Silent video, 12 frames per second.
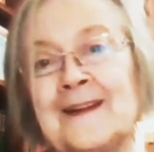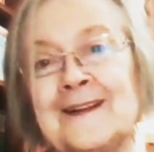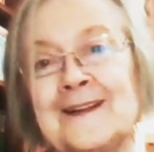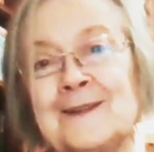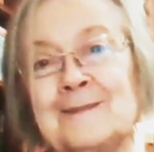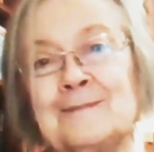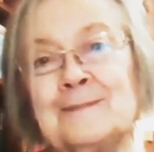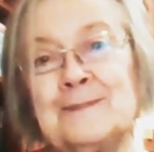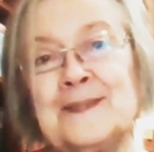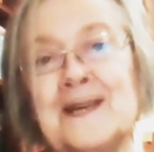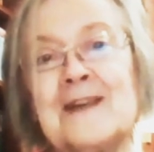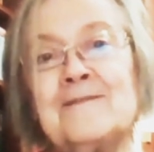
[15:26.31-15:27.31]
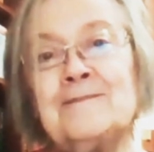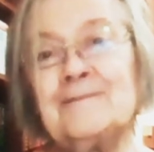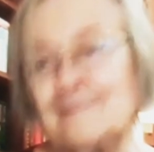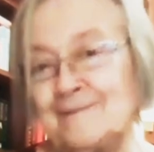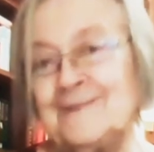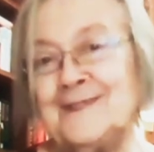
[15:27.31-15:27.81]
But I've
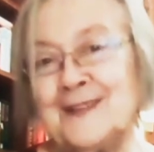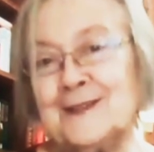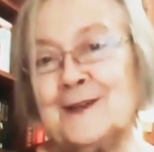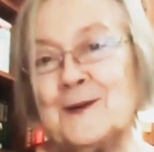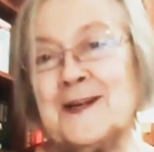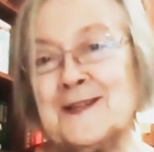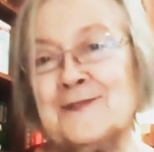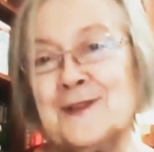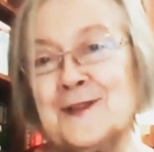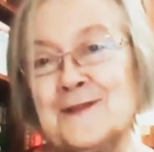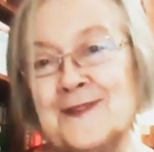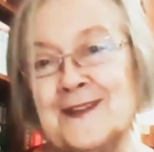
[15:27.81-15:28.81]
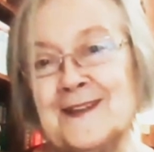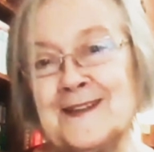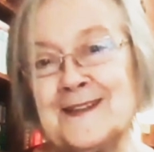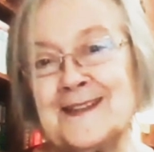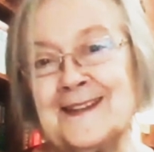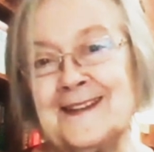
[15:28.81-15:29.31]
done quite a few of
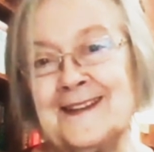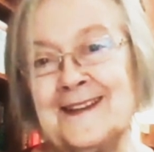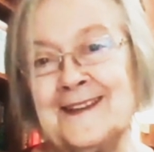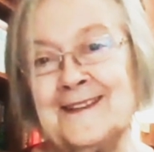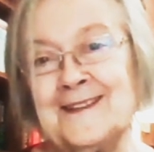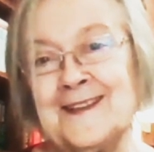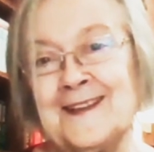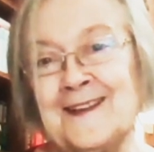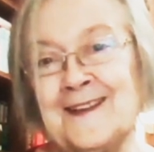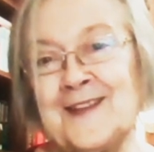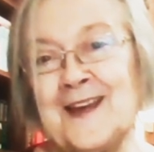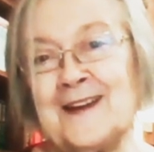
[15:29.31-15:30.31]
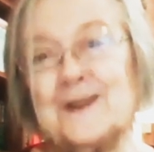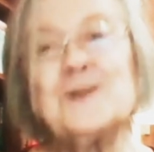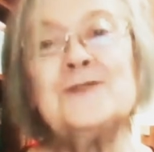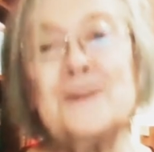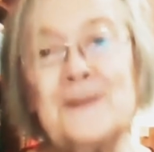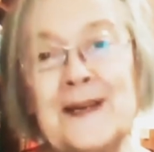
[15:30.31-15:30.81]
these and they're
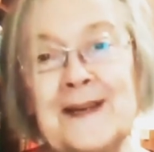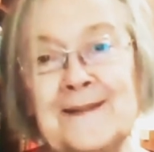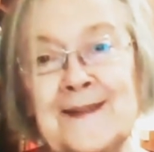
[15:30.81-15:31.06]
good for me.